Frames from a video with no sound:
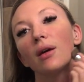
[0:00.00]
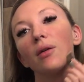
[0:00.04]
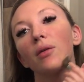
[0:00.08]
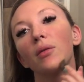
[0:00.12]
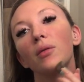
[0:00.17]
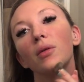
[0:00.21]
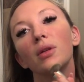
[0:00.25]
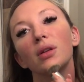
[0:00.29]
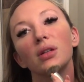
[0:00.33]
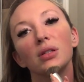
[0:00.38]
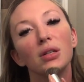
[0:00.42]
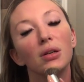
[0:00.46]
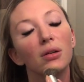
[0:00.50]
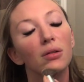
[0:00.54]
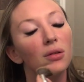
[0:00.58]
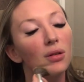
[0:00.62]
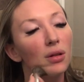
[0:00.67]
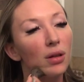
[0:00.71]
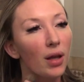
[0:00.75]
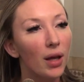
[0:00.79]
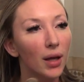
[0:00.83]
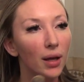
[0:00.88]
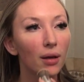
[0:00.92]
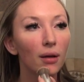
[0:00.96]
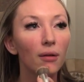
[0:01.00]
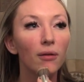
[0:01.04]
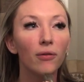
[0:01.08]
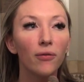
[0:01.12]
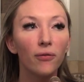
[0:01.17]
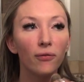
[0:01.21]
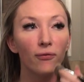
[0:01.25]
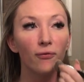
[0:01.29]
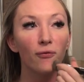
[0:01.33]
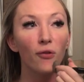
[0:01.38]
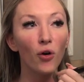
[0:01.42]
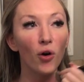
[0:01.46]
I really don't like a
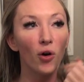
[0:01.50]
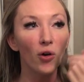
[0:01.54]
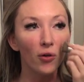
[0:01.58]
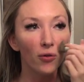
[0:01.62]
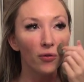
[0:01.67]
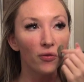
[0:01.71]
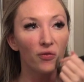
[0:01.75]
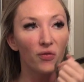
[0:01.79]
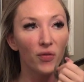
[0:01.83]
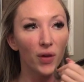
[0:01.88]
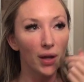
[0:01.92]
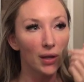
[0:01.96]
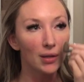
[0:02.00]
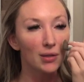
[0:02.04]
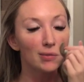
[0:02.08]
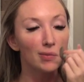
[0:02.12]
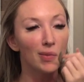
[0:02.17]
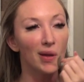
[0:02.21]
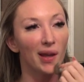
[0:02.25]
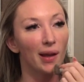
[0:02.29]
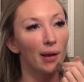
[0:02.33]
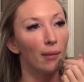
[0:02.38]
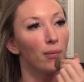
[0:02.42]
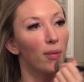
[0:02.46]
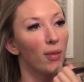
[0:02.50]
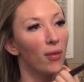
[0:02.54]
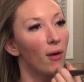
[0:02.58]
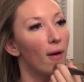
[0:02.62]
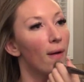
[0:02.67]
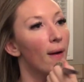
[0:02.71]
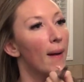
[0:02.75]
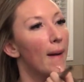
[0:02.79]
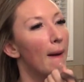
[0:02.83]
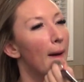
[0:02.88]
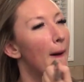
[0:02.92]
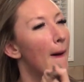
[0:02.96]
full face makeup
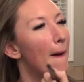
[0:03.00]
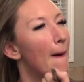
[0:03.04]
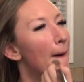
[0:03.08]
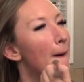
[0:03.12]
look.